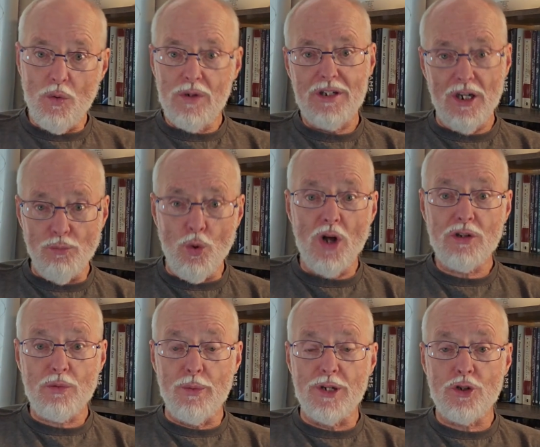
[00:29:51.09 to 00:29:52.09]
Tim Walz
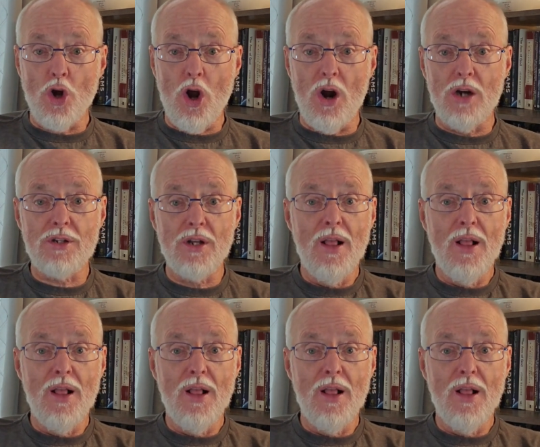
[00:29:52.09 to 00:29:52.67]
were in charge,